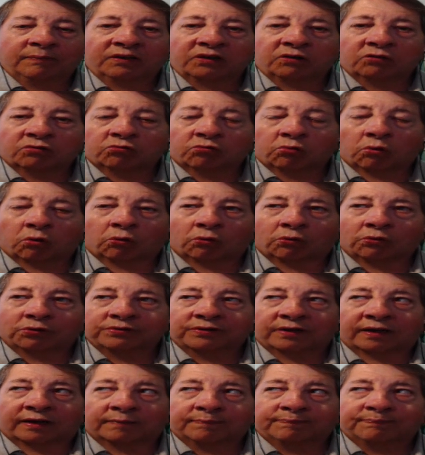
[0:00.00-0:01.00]
in a
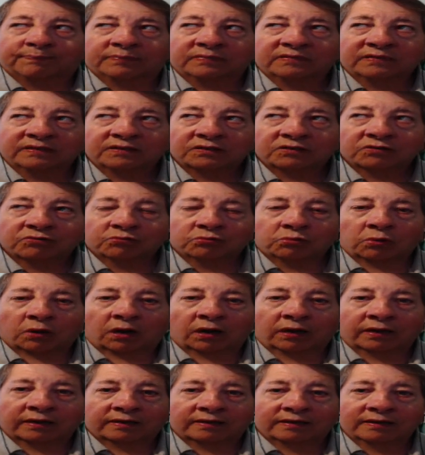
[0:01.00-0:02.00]
rolled-up
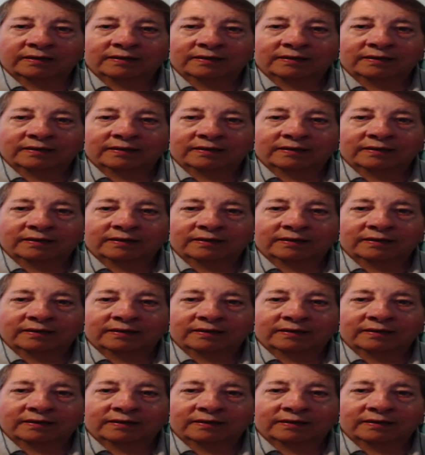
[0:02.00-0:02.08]
rug.